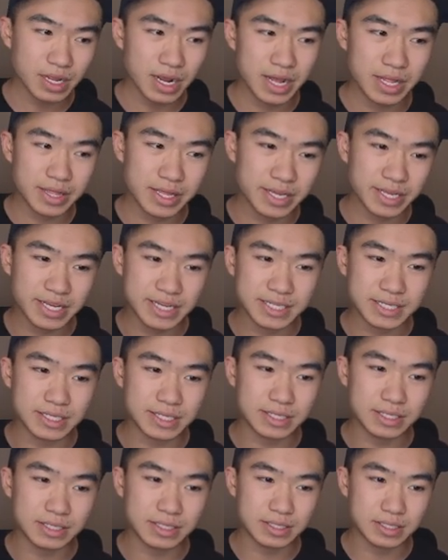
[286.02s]
I think
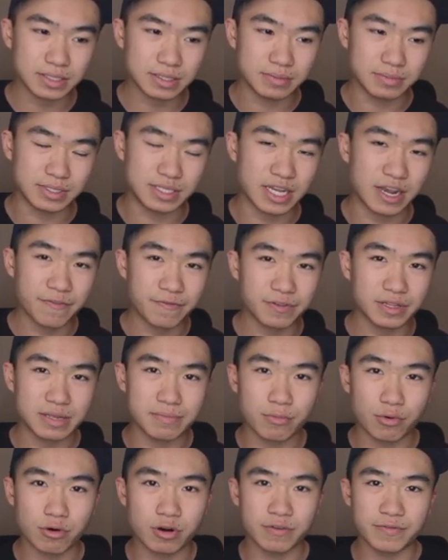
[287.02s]
he's definitely
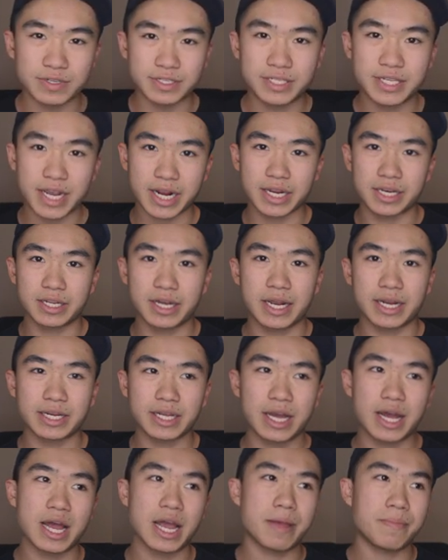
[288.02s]
more of a second line
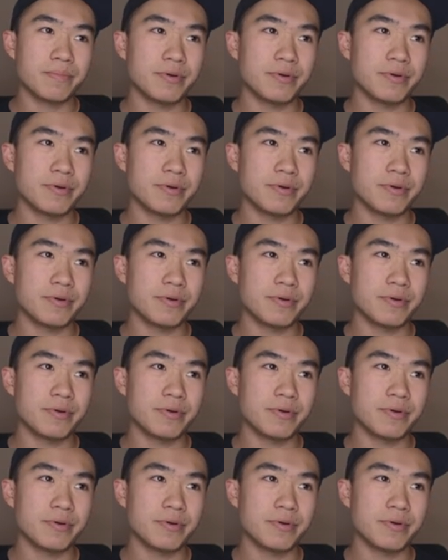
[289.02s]
guy,